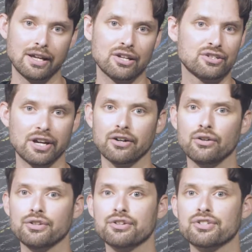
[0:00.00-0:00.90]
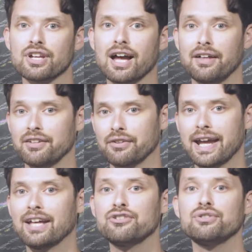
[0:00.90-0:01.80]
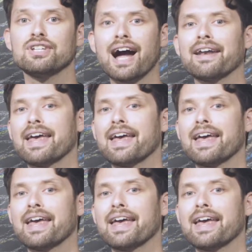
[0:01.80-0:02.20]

Shareholders, on the other hand, do not